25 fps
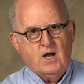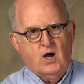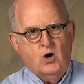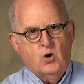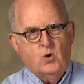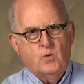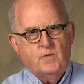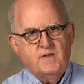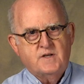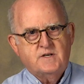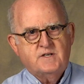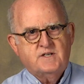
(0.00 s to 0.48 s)

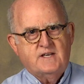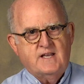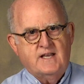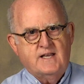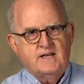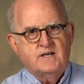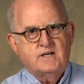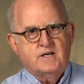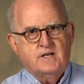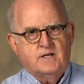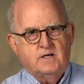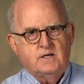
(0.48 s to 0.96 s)
on the
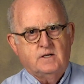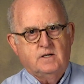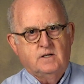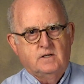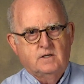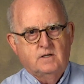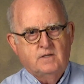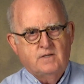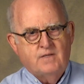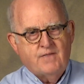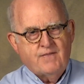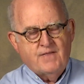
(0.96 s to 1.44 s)
tendon,
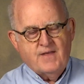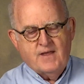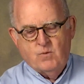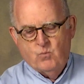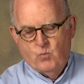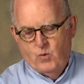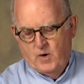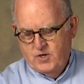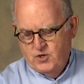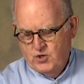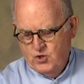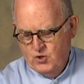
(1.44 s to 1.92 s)
and
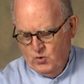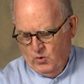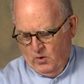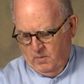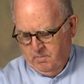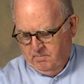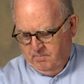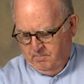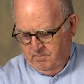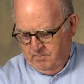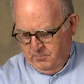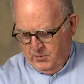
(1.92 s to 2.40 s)
then when you are
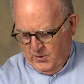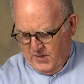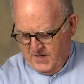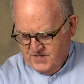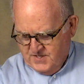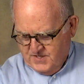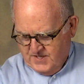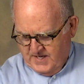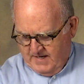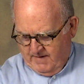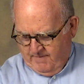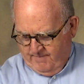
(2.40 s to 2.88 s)

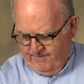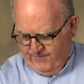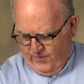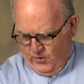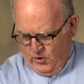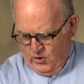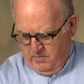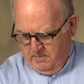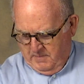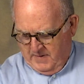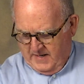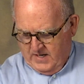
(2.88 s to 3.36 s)
pressing
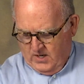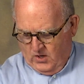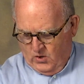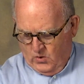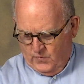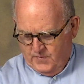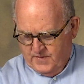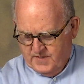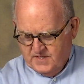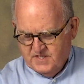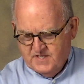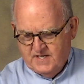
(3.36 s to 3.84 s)
firmly
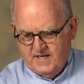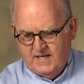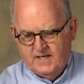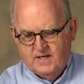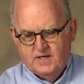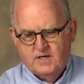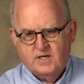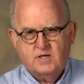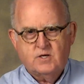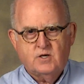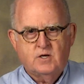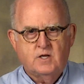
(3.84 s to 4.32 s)
on the
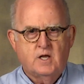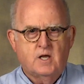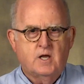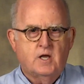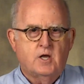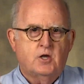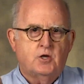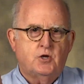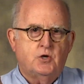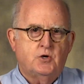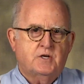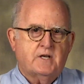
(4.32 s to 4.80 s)
tendon,
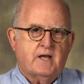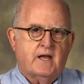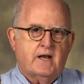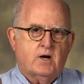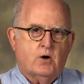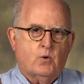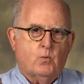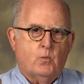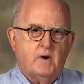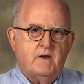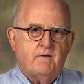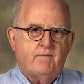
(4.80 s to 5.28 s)
you
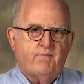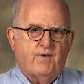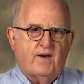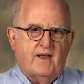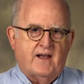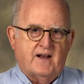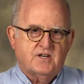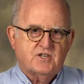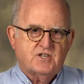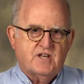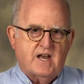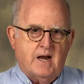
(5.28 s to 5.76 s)
take a
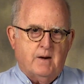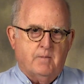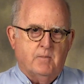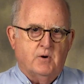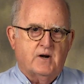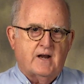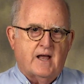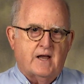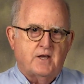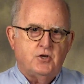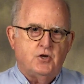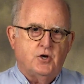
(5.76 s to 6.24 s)
reflex
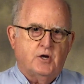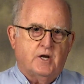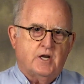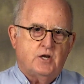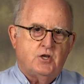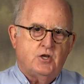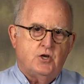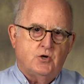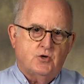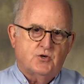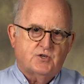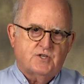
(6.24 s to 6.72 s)
hammer. Now you can
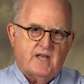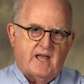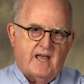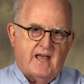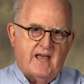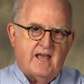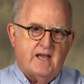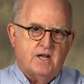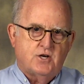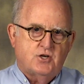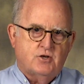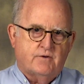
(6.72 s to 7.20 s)
use the
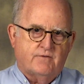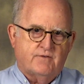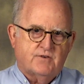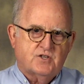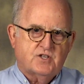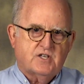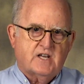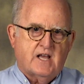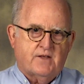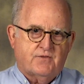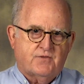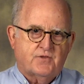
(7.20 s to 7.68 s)
edge of a
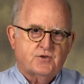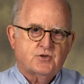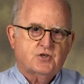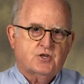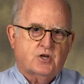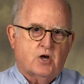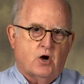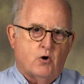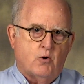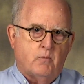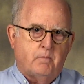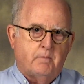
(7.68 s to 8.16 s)

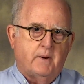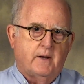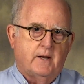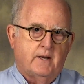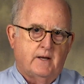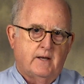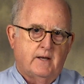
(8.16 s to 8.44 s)
stethoscope